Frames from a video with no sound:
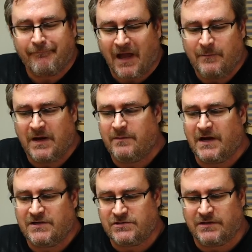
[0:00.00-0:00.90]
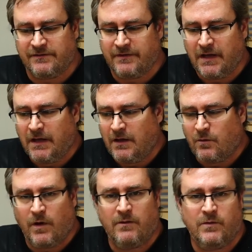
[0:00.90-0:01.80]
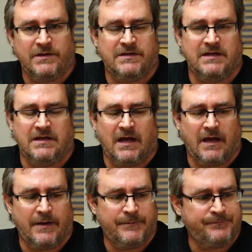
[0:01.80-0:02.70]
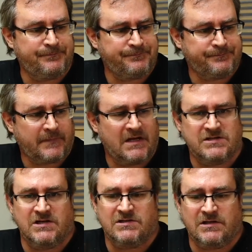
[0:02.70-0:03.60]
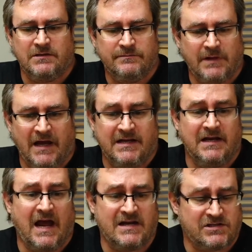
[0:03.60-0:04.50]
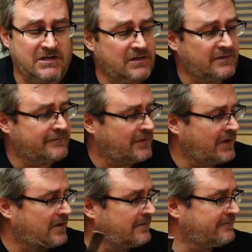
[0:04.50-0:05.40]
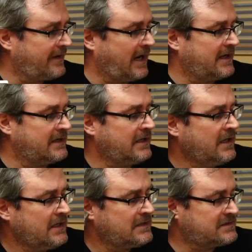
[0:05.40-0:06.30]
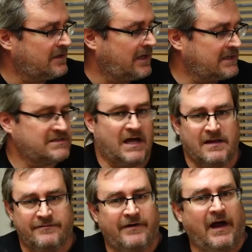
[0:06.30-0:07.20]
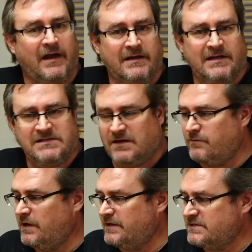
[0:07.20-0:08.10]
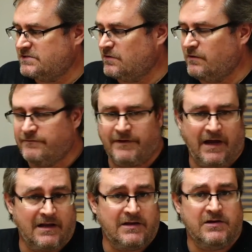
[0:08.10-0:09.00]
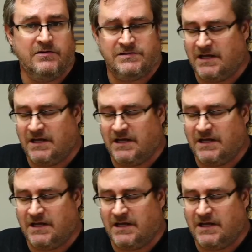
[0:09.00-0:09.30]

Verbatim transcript: Uh, maybe I should have went with the um, chisel. I did actually look for it. I couldn't find it. So I saw the file and I said, well, this is an old file. I'll use